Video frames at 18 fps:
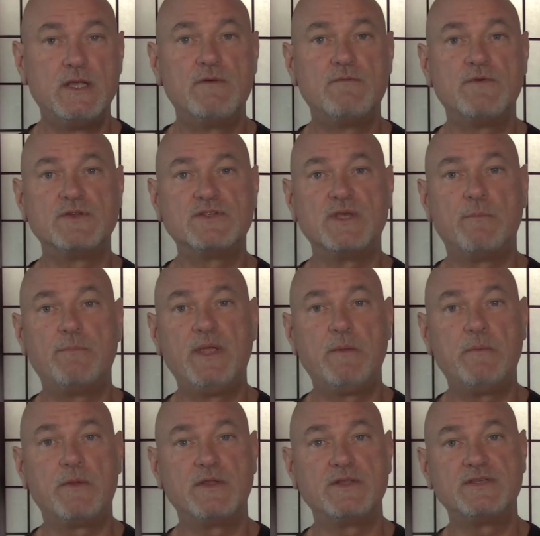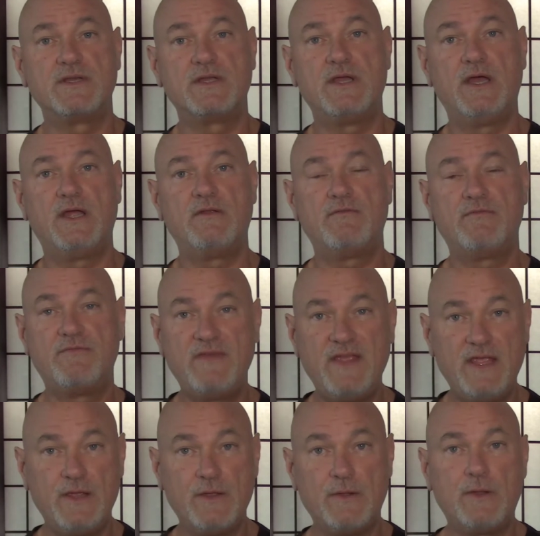For some people, it's a gut
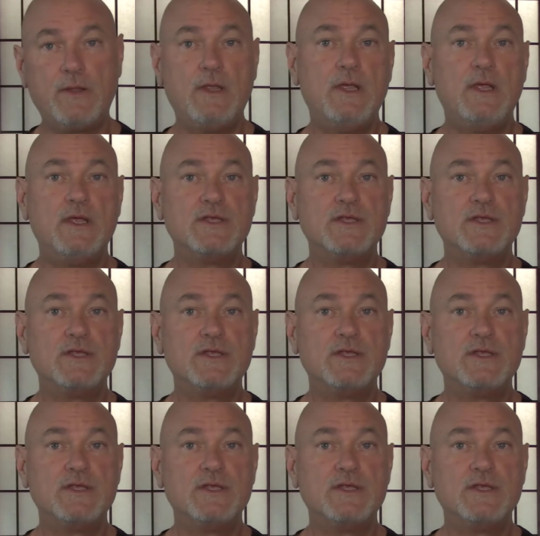feel.